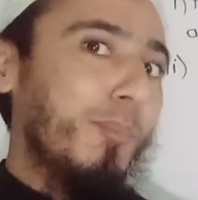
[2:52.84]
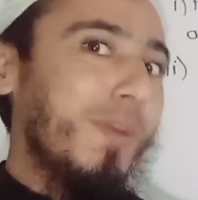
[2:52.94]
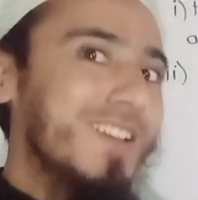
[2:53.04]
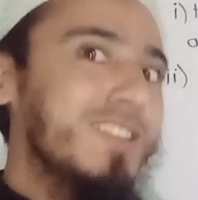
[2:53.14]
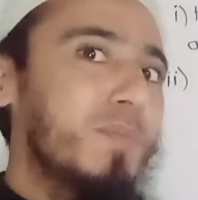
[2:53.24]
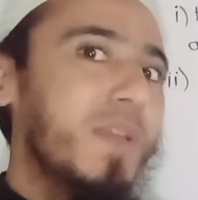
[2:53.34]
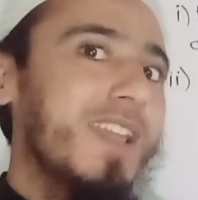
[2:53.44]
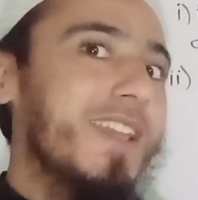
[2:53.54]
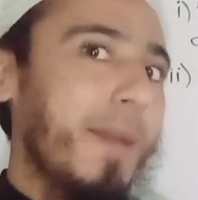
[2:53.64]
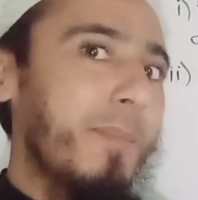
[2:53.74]
must
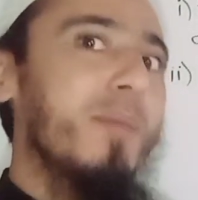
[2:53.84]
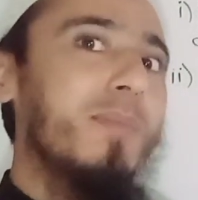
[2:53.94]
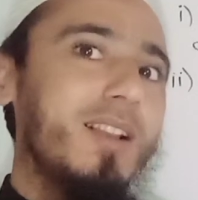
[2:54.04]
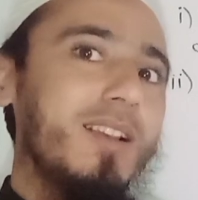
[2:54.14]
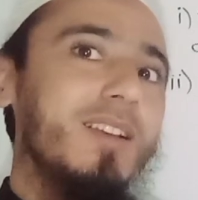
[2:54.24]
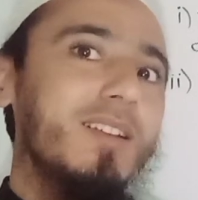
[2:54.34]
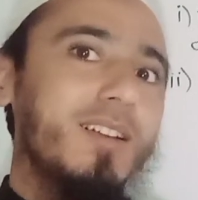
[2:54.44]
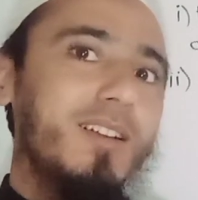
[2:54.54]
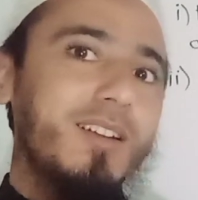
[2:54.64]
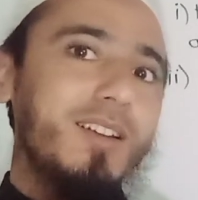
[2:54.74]
be
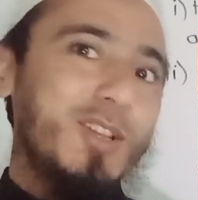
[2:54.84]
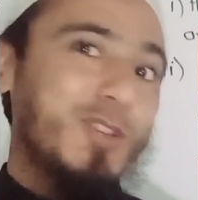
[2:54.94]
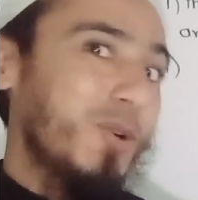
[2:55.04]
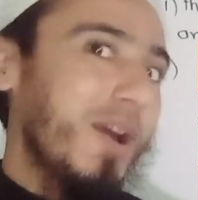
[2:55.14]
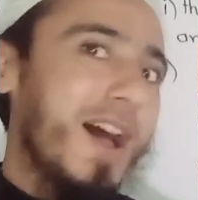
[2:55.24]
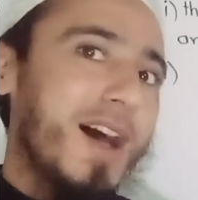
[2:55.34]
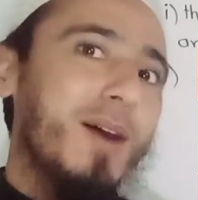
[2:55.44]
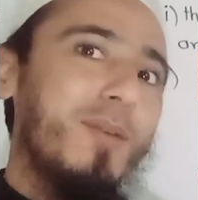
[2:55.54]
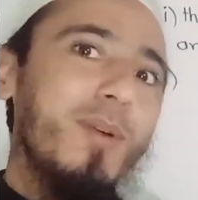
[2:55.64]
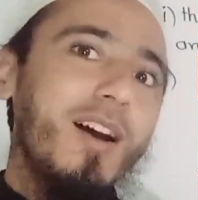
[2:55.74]
capable to
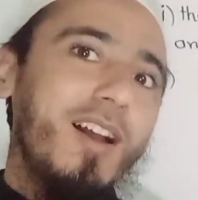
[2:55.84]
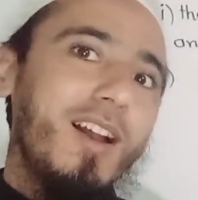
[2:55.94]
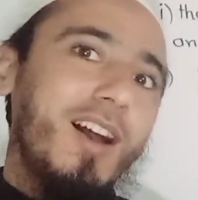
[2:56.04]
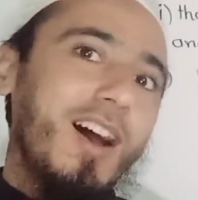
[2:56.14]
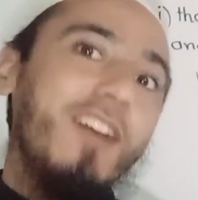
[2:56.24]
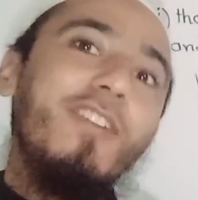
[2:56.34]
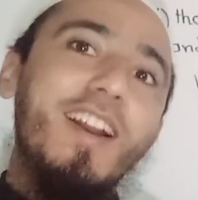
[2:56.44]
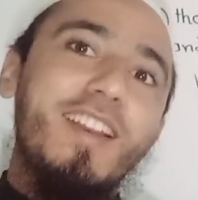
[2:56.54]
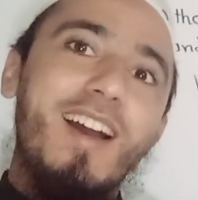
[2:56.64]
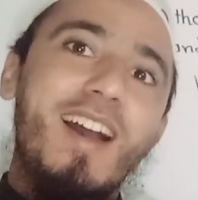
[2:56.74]
have a
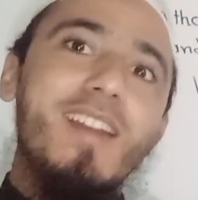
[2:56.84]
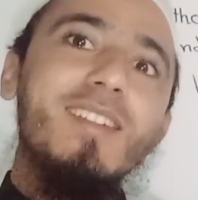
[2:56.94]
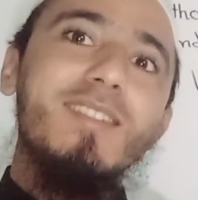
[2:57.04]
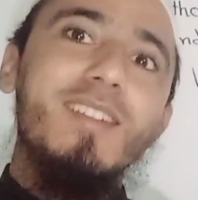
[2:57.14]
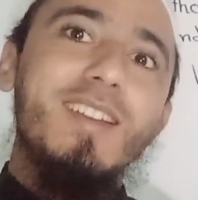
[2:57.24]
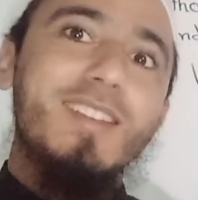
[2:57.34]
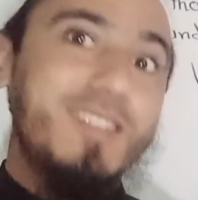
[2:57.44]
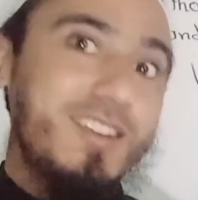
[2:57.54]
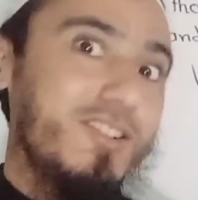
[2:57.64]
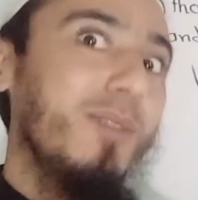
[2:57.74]
finite
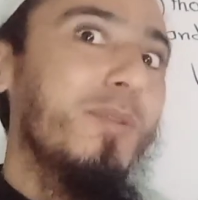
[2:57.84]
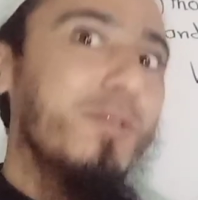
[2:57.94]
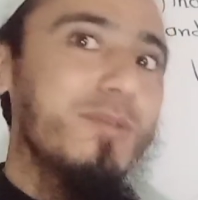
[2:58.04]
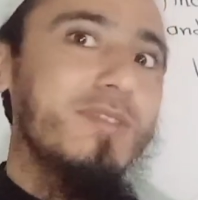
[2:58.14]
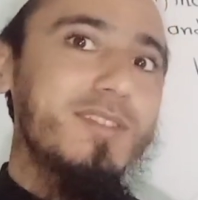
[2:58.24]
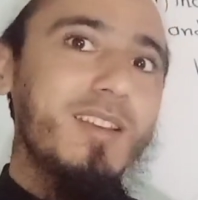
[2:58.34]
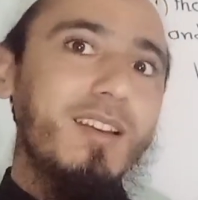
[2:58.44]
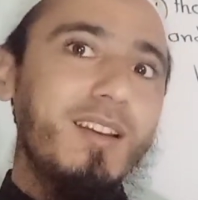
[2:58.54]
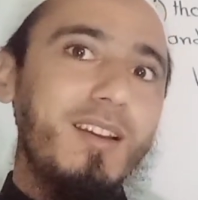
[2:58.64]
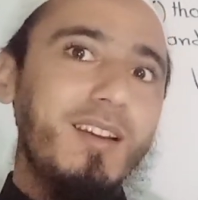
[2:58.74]
set of
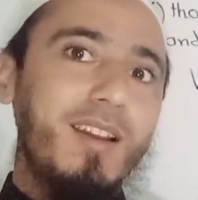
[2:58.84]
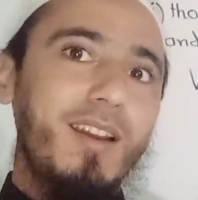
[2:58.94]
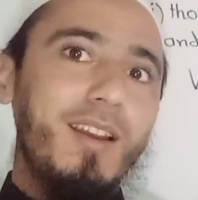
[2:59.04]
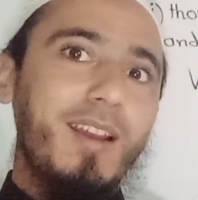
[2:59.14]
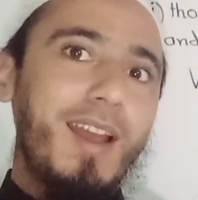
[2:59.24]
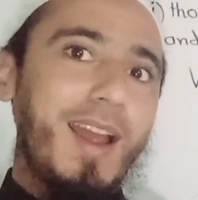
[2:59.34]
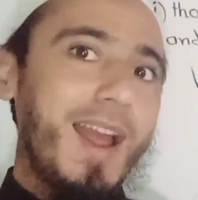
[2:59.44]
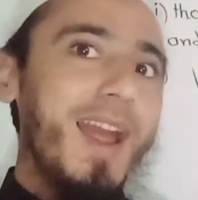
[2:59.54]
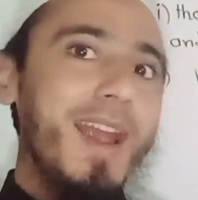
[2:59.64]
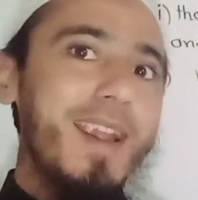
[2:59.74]
rules
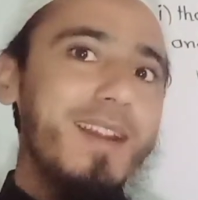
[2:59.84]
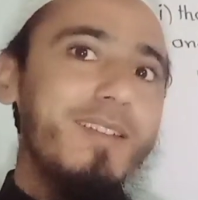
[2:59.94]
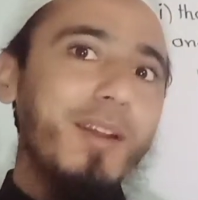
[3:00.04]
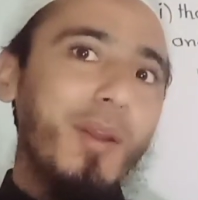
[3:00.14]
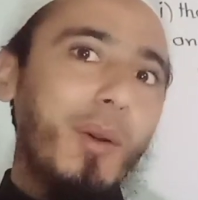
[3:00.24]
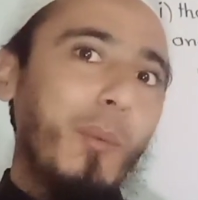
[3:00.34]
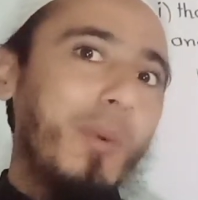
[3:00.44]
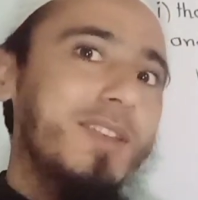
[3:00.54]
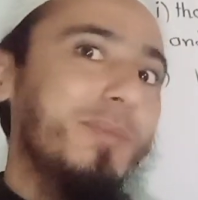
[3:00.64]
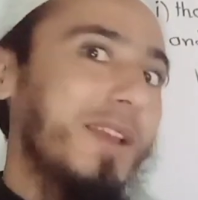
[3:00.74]
and
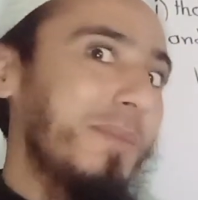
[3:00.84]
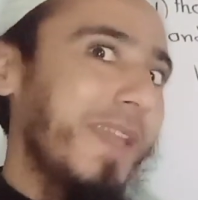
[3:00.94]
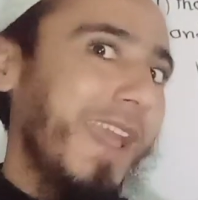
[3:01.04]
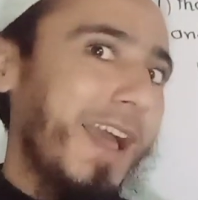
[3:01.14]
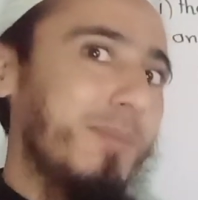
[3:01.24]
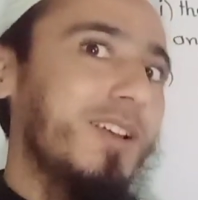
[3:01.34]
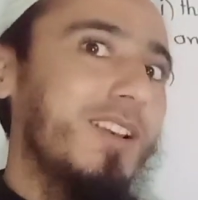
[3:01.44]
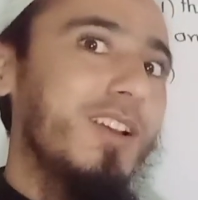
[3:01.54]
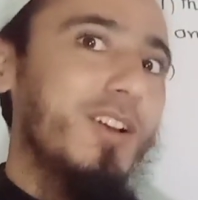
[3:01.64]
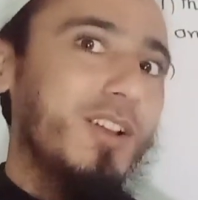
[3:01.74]
which will be
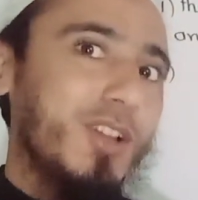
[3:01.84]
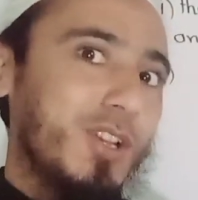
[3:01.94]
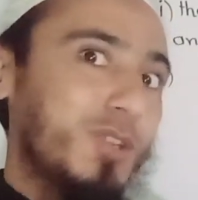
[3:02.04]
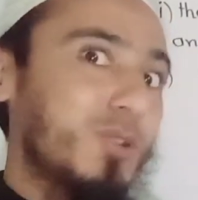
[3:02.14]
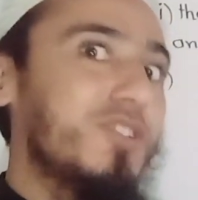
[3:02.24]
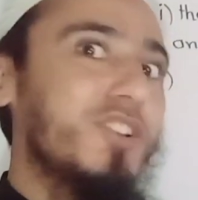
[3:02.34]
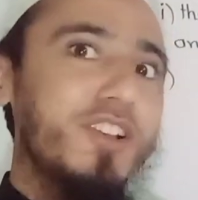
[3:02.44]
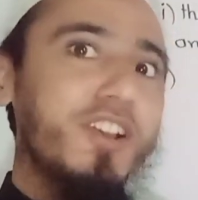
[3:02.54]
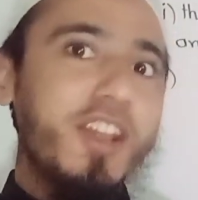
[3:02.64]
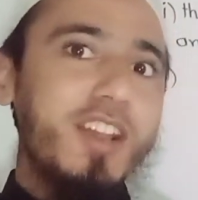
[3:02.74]
able to
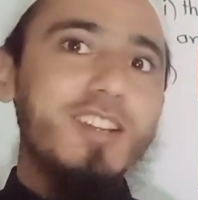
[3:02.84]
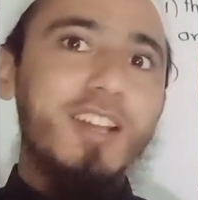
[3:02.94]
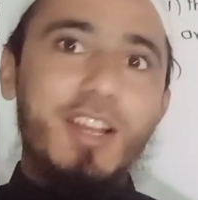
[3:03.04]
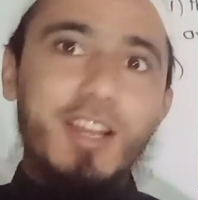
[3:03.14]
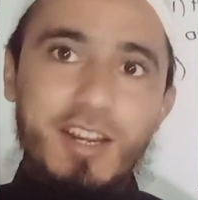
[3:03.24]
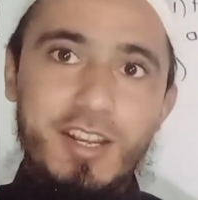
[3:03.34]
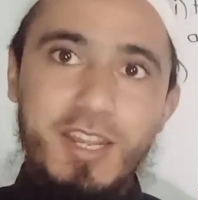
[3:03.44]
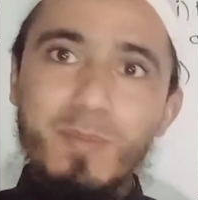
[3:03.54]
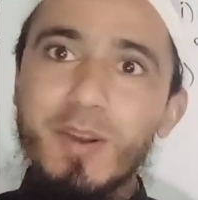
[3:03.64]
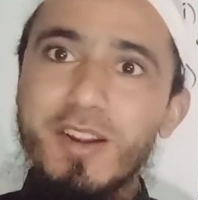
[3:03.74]
generate
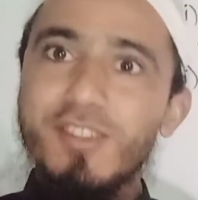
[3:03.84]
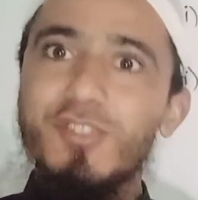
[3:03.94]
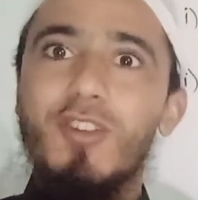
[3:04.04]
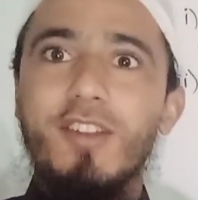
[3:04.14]
different